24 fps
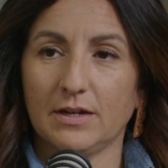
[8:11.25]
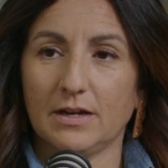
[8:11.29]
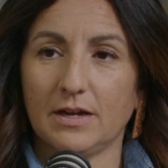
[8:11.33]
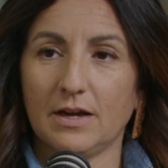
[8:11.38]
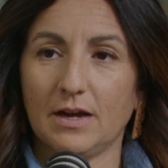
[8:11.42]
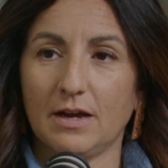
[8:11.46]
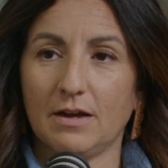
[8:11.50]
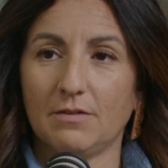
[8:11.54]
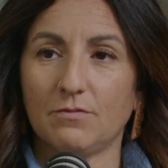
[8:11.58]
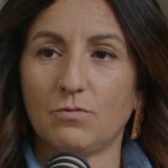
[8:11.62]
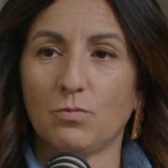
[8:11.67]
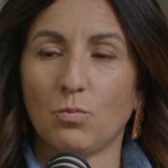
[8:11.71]

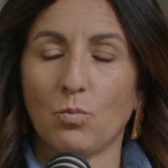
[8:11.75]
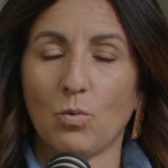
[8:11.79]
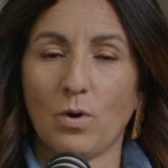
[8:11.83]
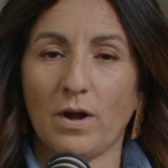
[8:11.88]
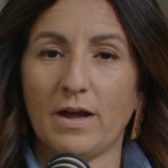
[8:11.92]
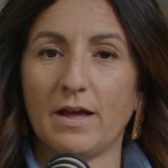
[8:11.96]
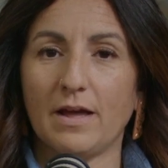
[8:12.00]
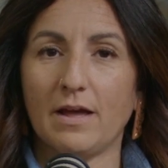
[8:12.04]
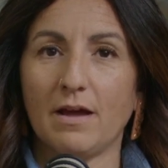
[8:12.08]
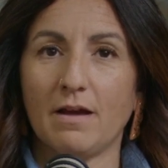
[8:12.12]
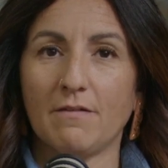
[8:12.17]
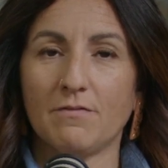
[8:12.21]
Absolutely.
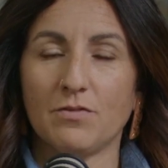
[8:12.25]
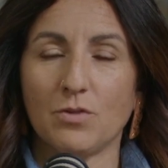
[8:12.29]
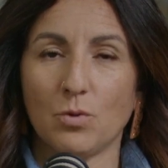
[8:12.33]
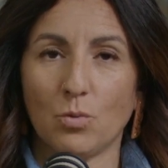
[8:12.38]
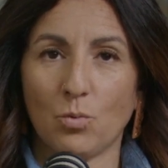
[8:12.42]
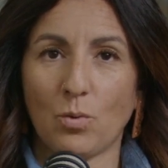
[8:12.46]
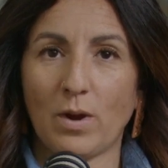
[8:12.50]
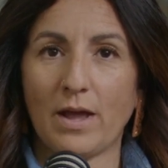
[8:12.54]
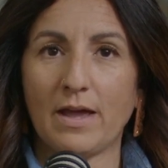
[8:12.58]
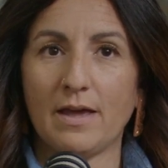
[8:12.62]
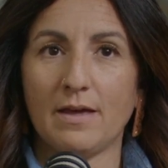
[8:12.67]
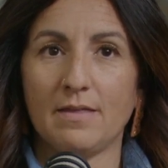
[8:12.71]
of what of the
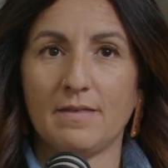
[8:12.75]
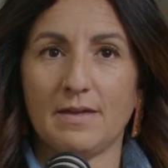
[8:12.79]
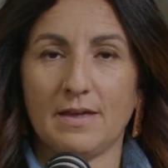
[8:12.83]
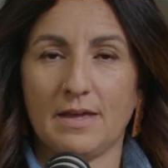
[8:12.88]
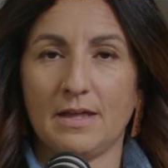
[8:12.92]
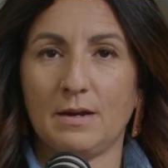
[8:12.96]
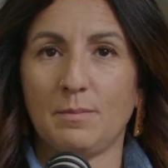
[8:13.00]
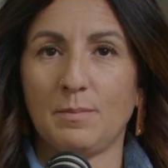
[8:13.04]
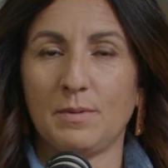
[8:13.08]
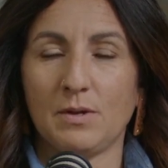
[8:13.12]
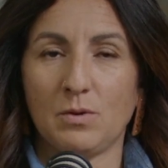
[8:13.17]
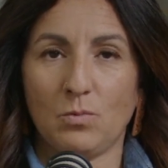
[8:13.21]
way the
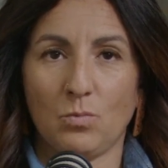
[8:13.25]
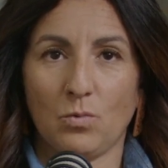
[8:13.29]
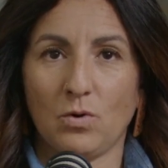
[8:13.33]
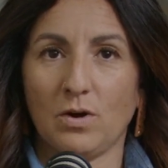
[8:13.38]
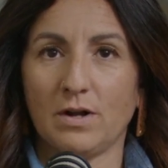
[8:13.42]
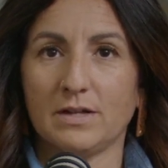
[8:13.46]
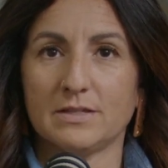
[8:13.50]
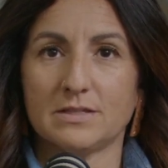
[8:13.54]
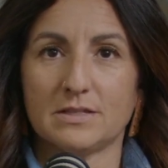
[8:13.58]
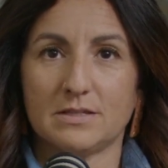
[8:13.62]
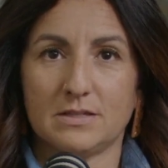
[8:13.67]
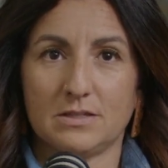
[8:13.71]
enemy
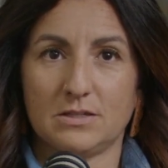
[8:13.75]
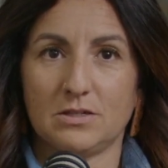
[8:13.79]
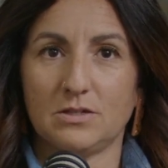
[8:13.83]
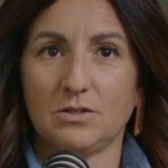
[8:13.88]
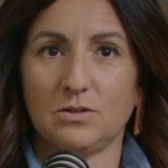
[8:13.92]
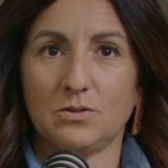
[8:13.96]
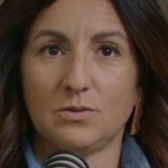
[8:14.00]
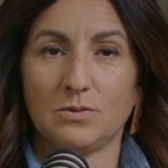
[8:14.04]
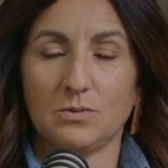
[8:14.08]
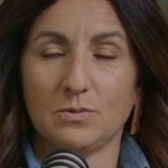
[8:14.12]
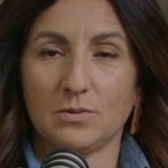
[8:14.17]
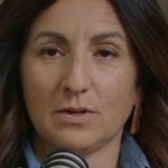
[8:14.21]
wants
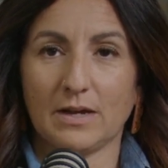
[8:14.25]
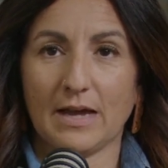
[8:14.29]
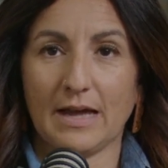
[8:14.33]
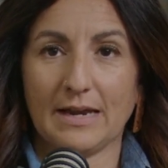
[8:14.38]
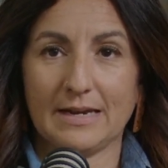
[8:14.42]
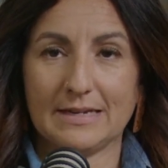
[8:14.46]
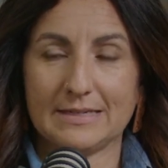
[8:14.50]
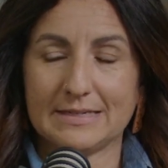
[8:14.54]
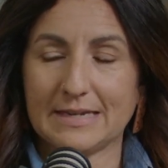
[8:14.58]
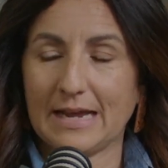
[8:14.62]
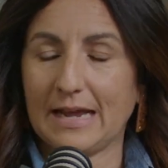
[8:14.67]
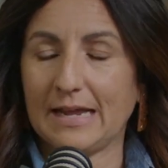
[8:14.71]
to kind
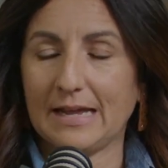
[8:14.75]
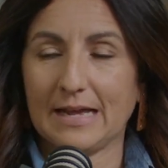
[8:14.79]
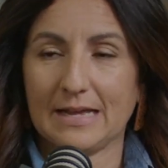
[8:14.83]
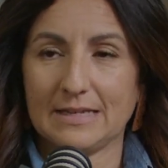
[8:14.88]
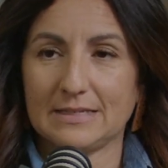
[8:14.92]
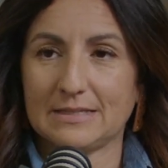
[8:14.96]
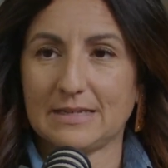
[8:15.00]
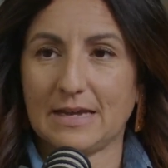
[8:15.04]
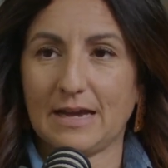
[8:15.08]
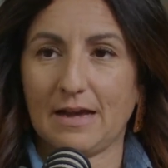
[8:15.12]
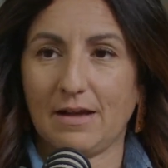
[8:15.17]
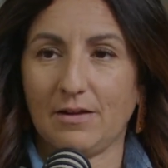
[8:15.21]
of take
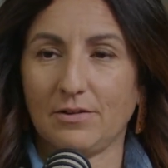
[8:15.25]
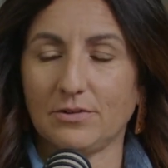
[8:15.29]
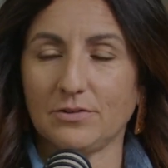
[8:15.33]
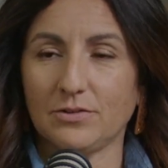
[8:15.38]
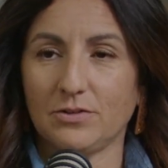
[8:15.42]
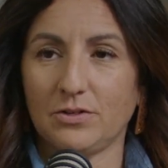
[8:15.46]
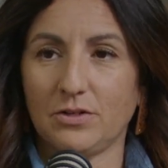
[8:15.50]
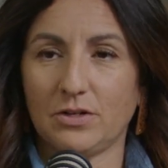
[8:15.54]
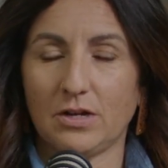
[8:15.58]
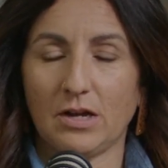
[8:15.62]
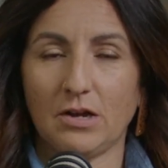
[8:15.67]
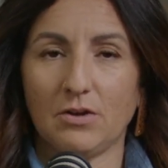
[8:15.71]
us out. Mm-hmm.
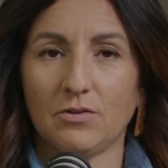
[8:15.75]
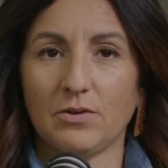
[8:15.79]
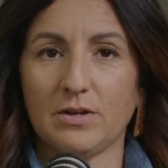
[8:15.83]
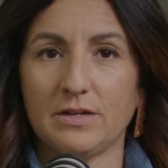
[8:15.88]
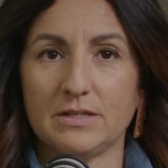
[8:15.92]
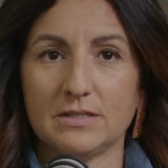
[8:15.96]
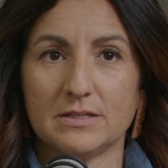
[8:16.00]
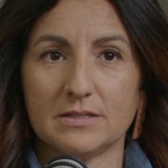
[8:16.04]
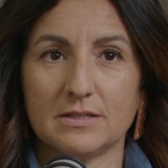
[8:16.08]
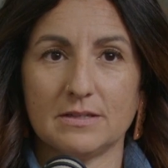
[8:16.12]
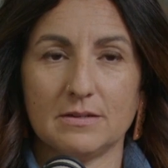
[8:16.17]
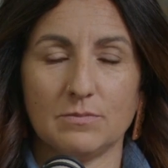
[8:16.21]
You know,
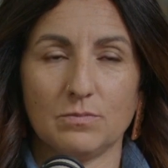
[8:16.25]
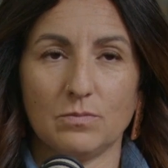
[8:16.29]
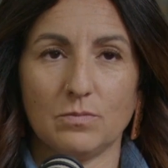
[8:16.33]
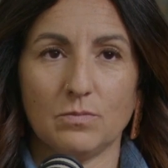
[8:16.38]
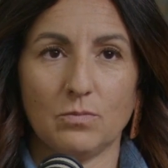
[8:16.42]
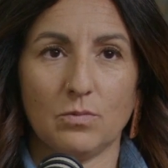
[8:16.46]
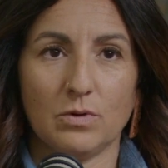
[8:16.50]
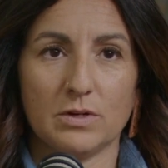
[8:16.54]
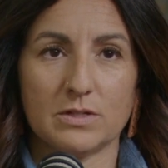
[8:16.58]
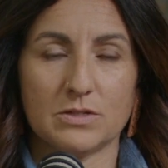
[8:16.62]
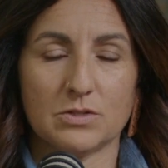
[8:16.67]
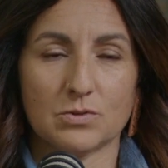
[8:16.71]
he's
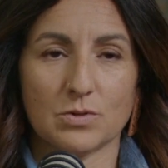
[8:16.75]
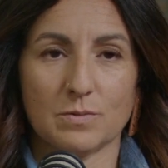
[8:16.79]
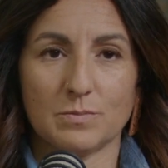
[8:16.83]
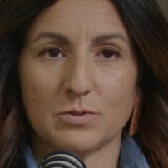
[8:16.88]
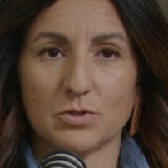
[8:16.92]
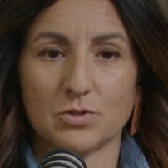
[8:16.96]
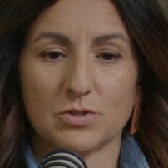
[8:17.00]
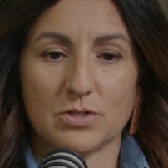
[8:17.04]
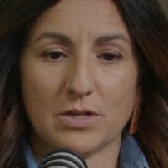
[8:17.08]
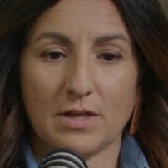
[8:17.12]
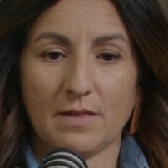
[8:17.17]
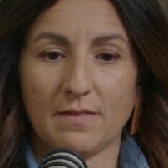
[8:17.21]
what does
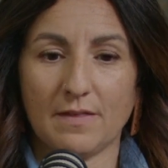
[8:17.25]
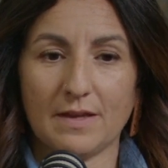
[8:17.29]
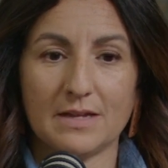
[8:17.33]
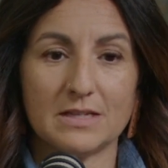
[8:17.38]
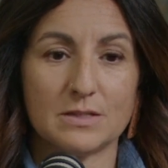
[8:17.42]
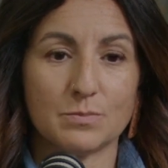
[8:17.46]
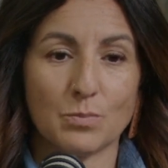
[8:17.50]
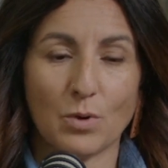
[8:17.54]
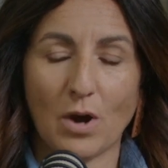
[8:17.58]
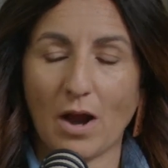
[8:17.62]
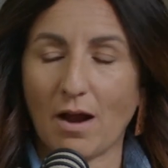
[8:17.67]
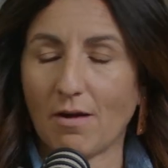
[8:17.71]
scripture say that he's
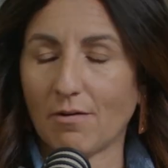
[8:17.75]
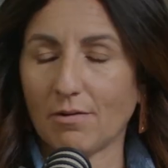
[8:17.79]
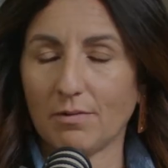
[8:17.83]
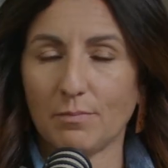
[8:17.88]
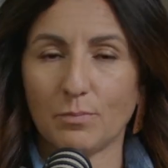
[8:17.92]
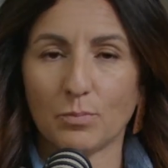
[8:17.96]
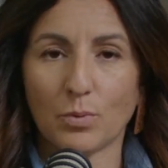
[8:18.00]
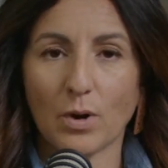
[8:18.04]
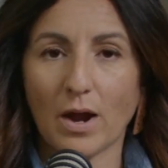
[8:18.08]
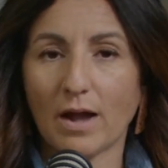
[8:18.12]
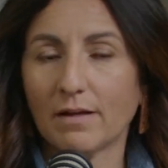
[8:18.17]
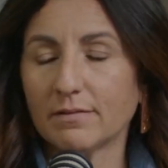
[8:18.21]
prowl,
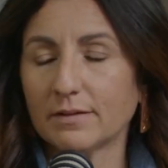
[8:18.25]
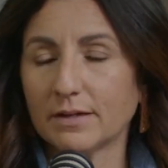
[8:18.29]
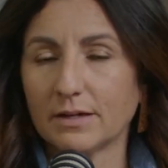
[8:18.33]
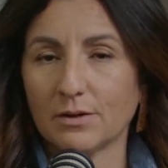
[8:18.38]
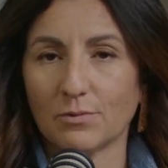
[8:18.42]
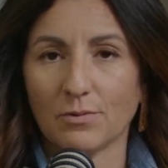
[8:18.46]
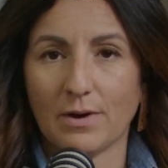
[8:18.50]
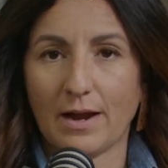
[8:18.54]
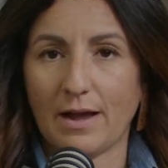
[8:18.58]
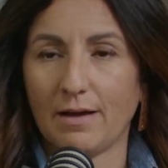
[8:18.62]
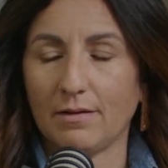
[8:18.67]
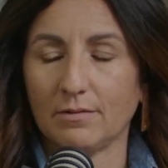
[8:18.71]
prowling
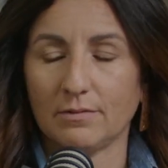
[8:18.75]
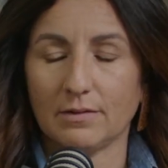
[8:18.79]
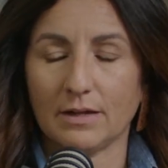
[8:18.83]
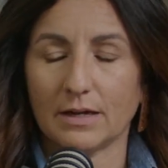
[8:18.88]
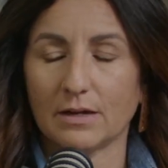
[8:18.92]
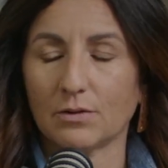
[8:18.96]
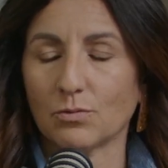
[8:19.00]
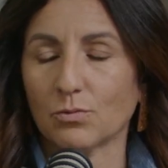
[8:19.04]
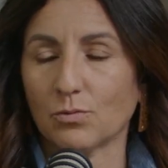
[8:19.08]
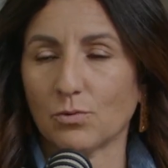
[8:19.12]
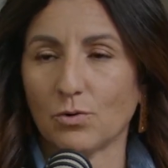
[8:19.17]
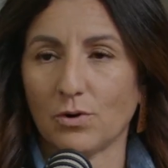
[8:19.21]
around like
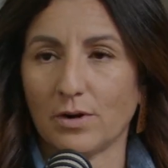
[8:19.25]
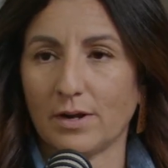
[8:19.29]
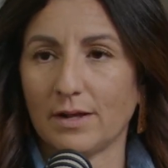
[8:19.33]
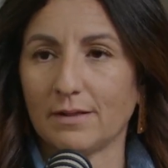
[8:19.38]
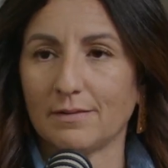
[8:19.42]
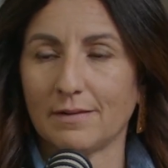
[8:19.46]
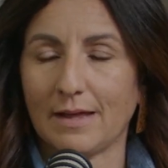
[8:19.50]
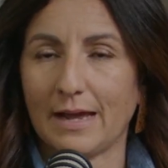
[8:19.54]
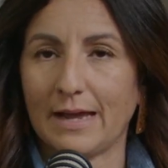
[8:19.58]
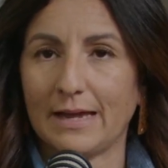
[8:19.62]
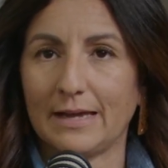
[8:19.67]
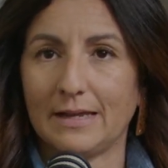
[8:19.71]
yes. a roaring
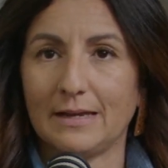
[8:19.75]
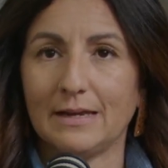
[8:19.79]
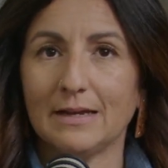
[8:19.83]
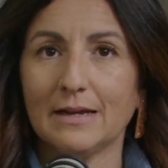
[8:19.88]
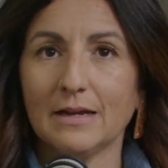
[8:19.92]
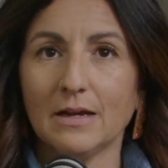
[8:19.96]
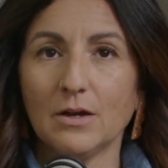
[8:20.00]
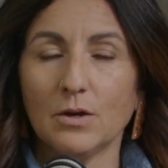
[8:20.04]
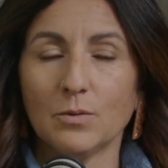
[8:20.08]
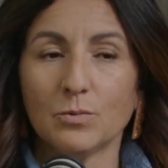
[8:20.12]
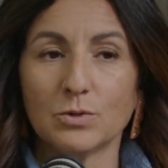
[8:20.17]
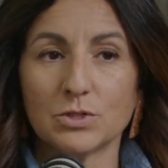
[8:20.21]
lion, mm-hmm.
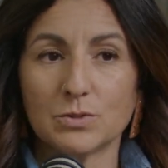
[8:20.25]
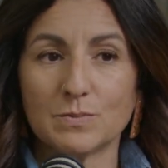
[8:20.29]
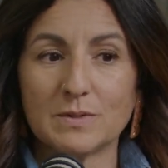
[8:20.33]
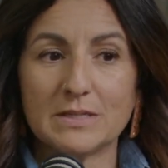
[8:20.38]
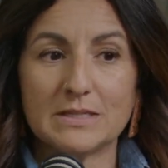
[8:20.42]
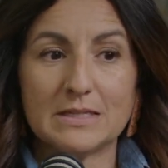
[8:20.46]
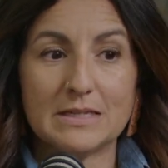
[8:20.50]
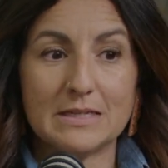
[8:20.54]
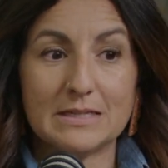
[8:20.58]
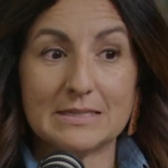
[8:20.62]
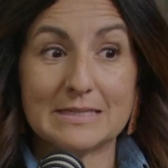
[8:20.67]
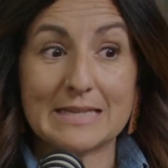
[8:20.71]
which
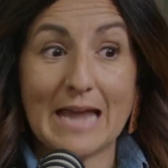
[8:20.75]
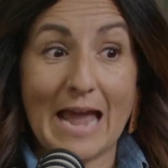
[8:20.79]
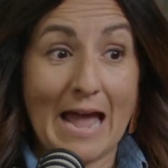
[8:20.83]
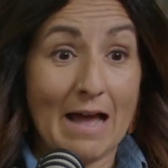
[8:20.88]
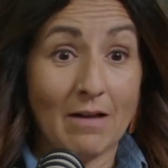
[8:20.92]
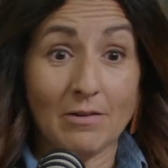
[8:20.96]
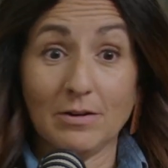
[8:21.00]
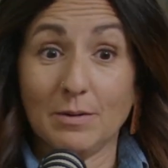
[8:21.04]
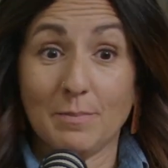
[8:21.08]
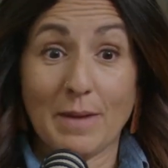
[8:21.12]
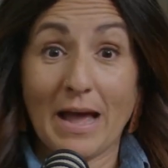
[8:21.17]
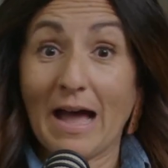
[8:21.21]
means he's
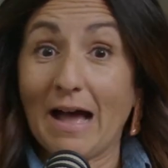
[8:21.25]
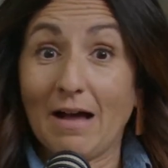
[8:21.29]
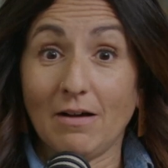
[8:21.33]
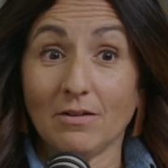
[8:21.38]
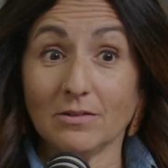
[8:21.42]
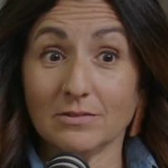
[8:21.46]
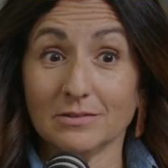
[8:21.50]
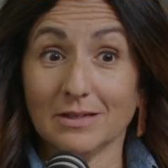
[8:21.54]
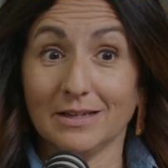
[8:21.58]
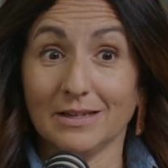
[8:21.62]
out and about